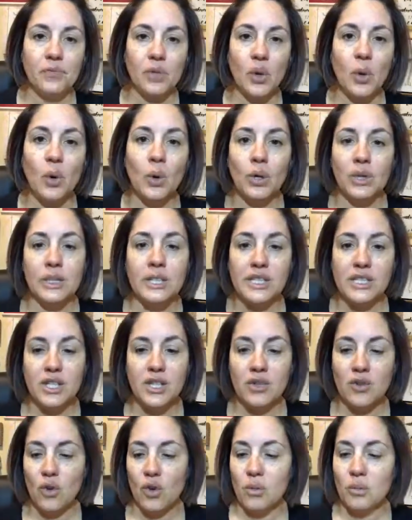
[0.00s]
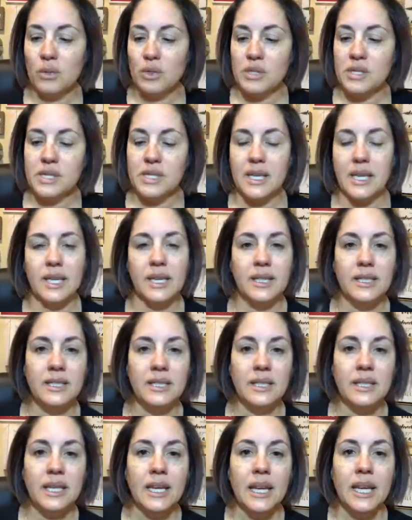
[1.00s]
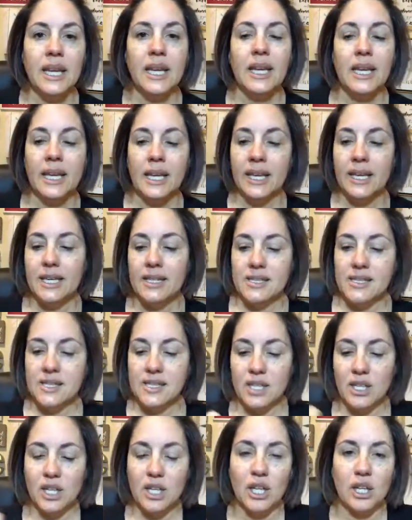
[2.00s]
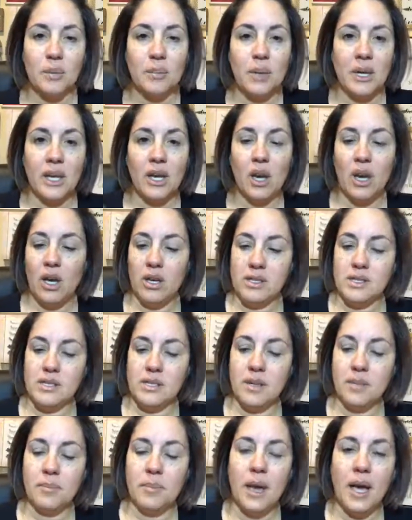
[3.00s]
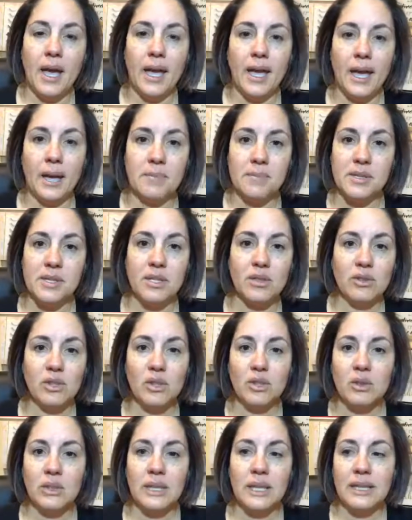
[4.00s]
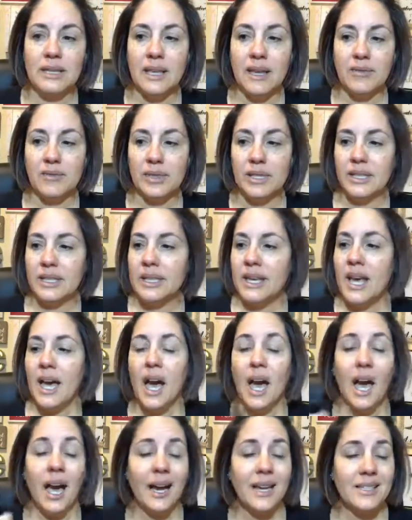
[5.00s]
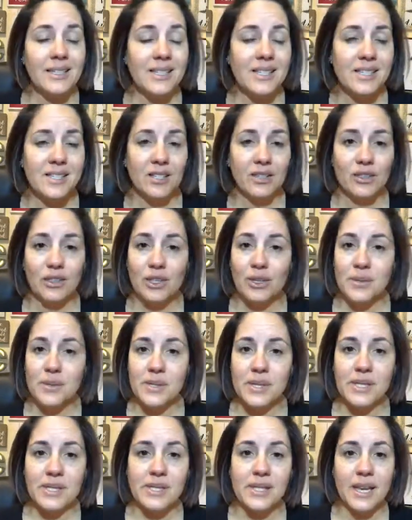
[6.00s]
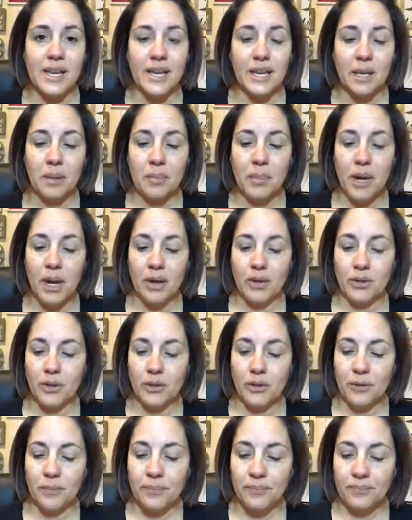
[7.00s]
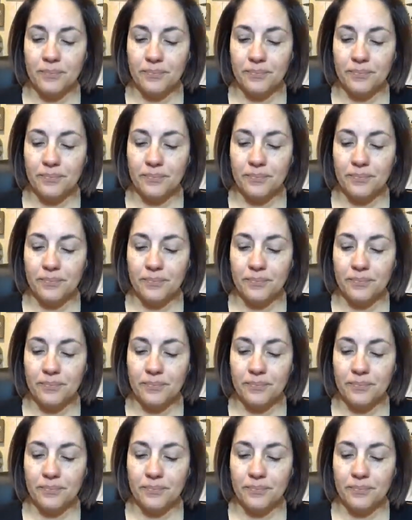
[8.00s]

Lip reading: oily to normal skin. It's gonna be awesome. I absolutely love it. I still use a setting powder.